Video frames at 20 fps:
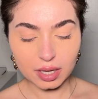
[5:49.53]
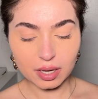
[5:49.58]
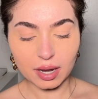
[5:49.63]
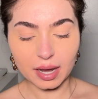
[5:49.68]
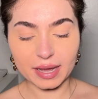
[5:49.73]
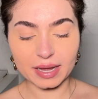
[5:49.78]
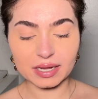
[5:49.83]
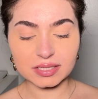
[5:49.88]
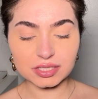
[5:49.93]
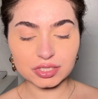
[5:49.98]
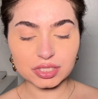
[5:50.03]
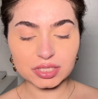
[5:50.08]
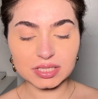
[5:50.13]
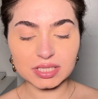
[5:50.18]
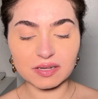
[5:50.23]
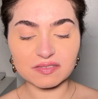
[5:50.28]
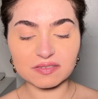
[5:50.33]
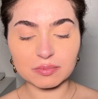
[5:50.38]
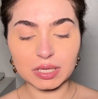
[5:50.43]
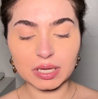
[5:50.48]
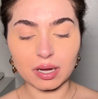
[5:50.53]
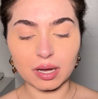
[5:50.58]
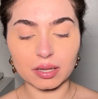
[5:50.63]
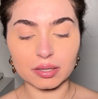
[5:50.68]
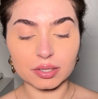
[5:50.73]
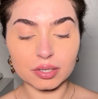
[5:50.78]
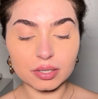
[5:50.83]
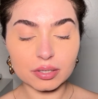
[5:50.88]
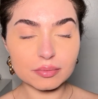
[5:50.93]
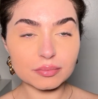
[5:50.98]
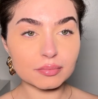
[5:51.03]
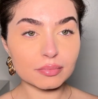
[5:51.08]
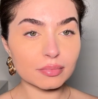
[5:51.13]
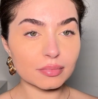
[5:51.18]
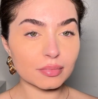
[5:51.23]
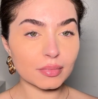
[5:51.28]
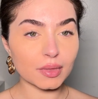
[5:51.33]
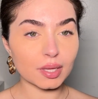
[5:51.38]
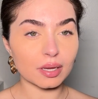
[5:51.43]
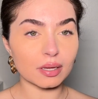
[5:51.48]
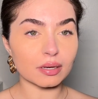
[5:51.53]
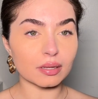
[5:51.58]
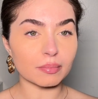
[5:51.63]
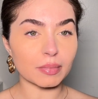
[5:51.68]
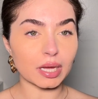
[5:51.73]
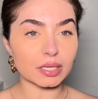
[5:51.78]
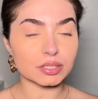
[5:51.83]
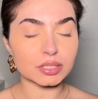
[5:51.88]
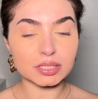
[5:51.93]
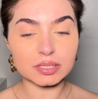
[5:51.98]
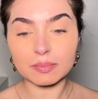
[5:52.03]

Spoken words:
I guess it just gives me color and it matches